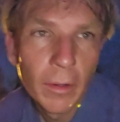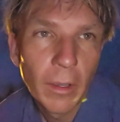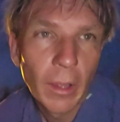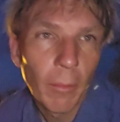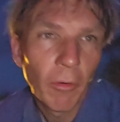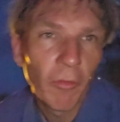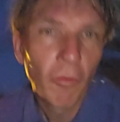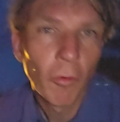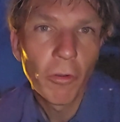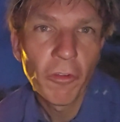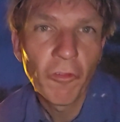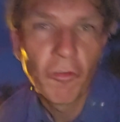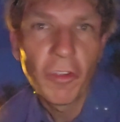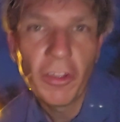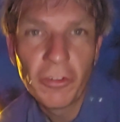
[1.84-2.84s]
Now, before the
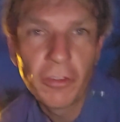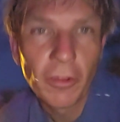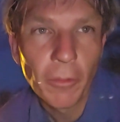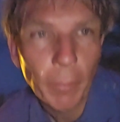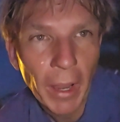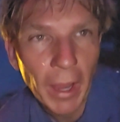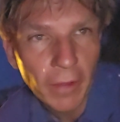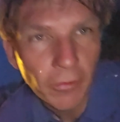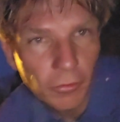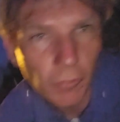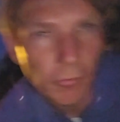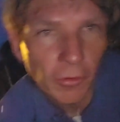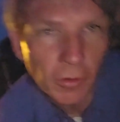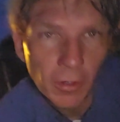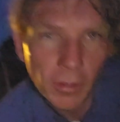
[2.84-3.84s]
feast of the
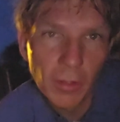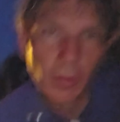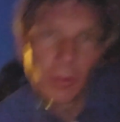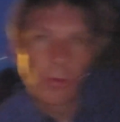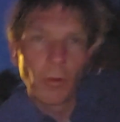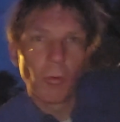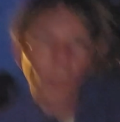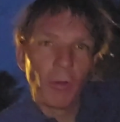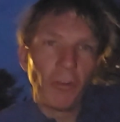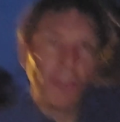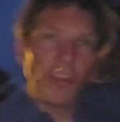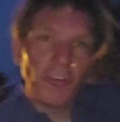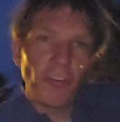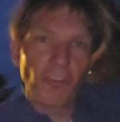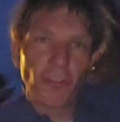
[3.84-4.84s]
Passover, when
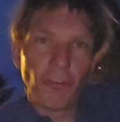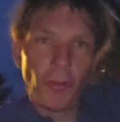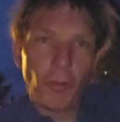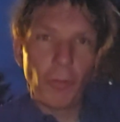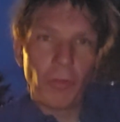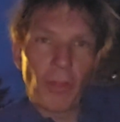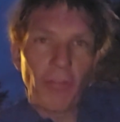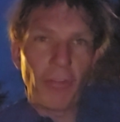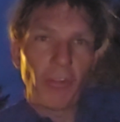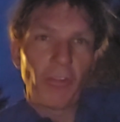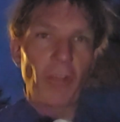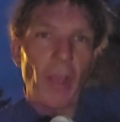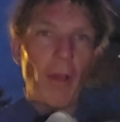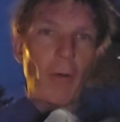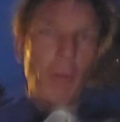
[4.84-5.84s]
Jesus knew that
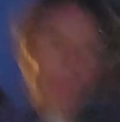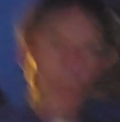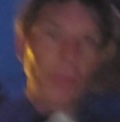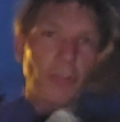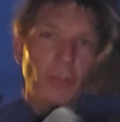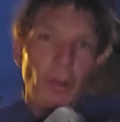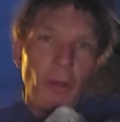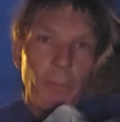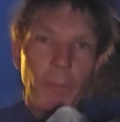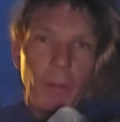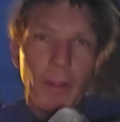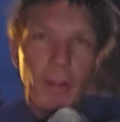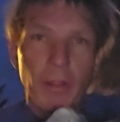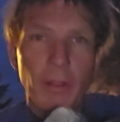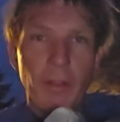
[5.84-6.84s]
this hour was come,
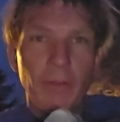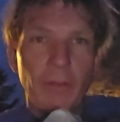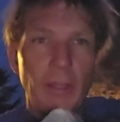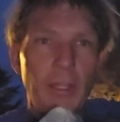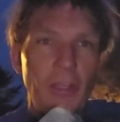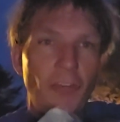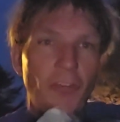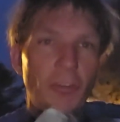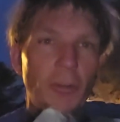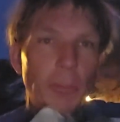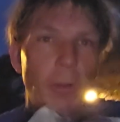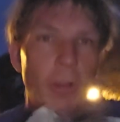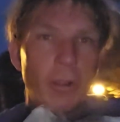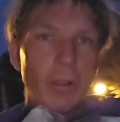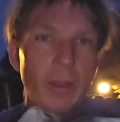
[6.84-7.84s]
that he should
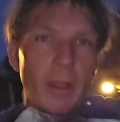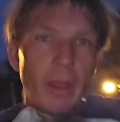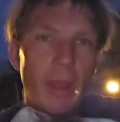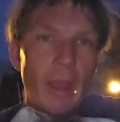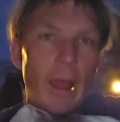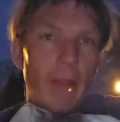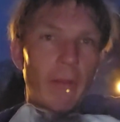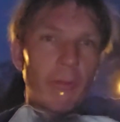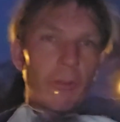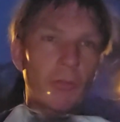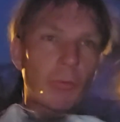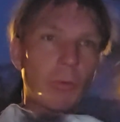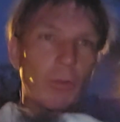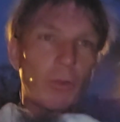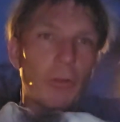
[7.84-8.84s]
depart out of
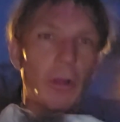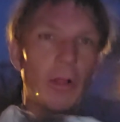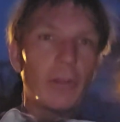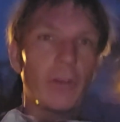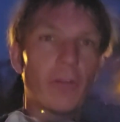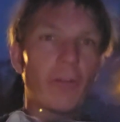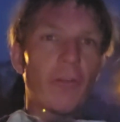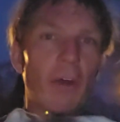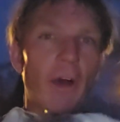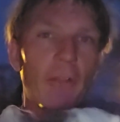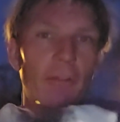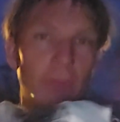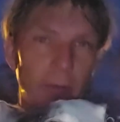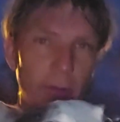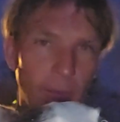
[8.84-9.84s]
this world unto the
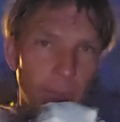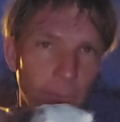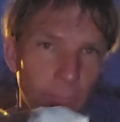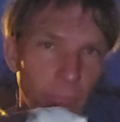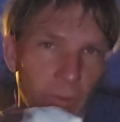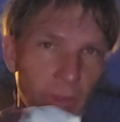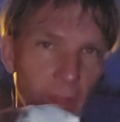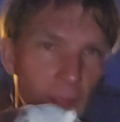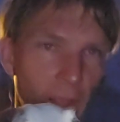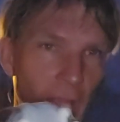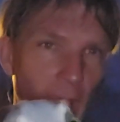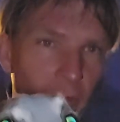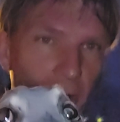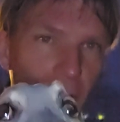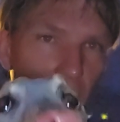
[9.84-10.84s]
Father, having